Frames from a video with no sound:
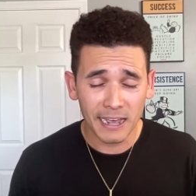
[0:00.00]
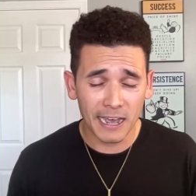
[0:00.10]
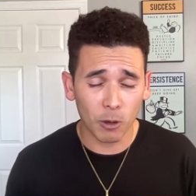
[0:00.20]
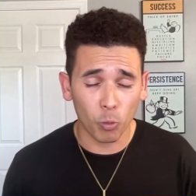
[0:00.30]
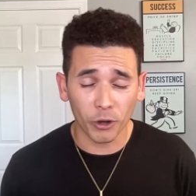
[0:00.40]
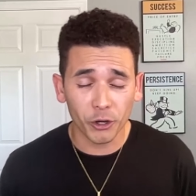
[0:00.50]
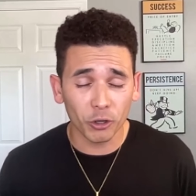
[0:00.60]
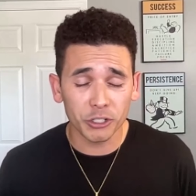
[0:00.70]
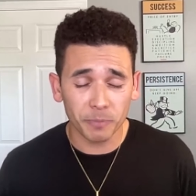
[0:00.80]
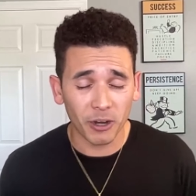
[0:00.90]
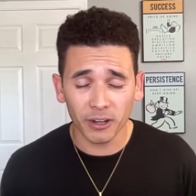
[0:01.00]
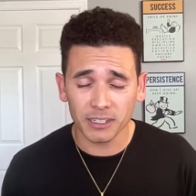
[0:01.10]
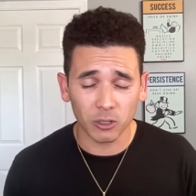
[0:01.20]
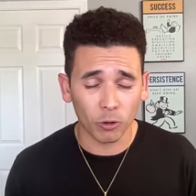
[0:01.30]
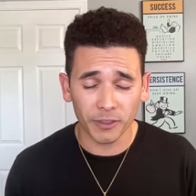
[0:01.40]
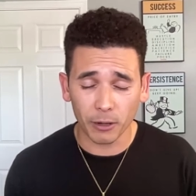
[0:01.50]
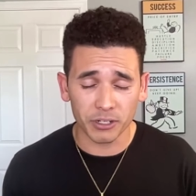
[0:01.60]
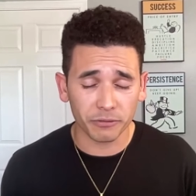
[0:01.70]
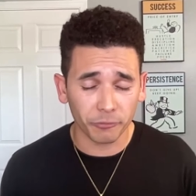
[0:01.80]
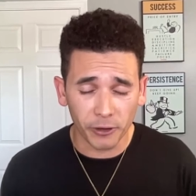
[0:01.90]
Uh, where your spirit is, Lord, there
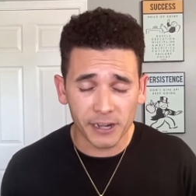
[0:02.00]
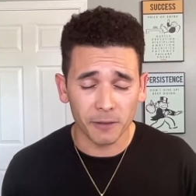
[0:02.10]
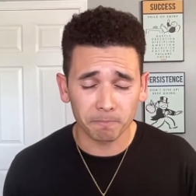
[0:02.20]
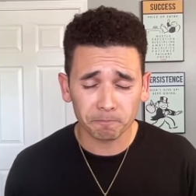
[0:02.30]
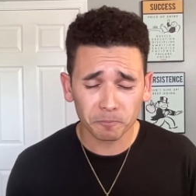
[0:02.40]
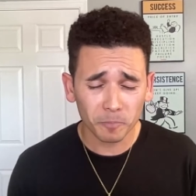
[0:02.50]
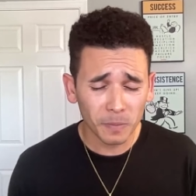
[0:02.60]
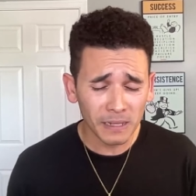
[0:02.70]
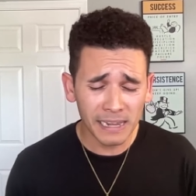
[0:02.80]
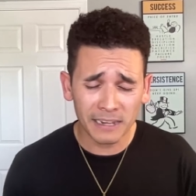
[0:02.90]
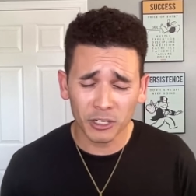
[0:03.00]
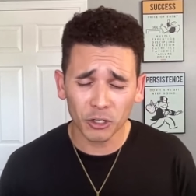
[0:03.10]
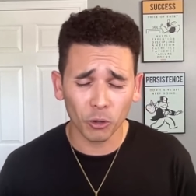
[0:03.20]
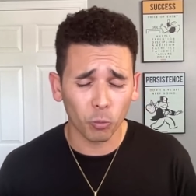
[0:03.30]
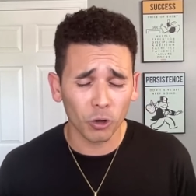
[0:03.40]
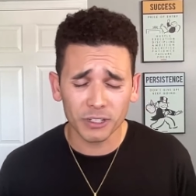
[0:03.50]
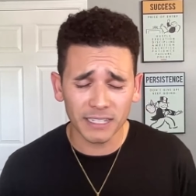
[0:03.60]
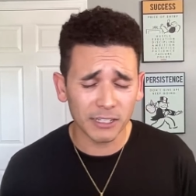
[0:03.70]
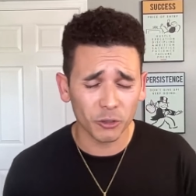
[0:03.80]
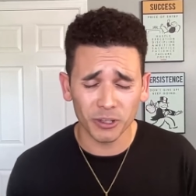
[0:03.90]
is freedom and your word
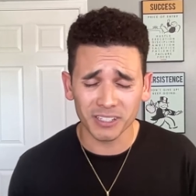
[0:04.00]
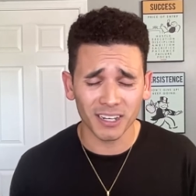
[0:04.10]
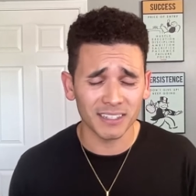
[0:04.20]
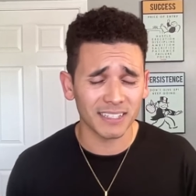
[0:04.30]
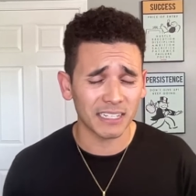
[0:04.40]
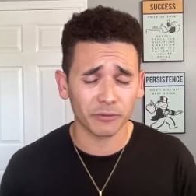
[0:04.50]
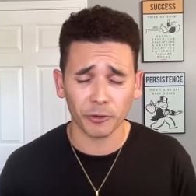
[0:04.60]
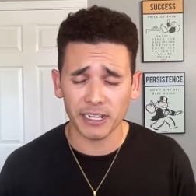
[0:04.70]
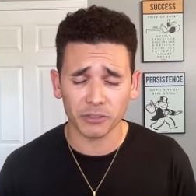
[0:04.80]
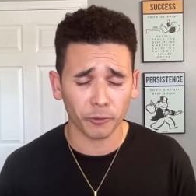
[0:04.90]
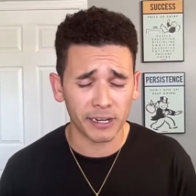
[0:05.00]
says who the son sets free is free